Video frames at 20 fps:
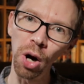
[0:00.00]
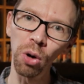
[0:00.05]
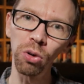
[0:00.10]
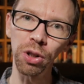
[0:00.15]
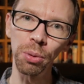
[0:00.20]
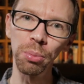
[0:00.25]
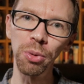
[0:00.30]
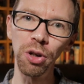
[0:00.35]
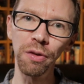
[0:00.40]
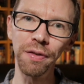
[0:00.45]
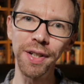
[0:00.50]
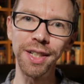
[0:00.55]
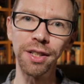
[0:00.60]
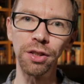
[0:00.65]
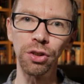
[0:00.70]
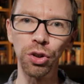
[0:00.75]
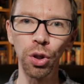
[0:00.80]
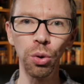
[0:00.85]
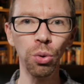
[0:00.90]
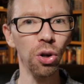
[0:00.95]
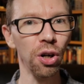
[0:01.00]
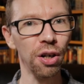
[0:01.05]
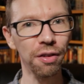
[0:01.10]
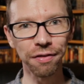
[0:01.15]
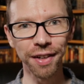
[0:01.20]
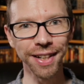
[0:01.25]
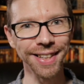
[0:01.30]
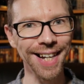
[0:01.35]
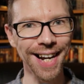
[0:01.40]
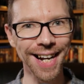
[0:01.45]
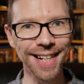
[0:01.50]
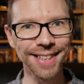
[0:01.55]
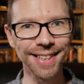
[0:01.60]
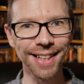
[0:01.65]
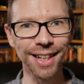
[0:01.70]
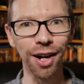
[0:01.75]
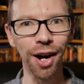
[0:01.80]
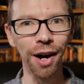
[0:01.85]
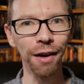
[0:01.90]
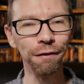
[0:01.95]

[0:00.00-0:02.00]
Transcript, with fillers: older movies do look fantastic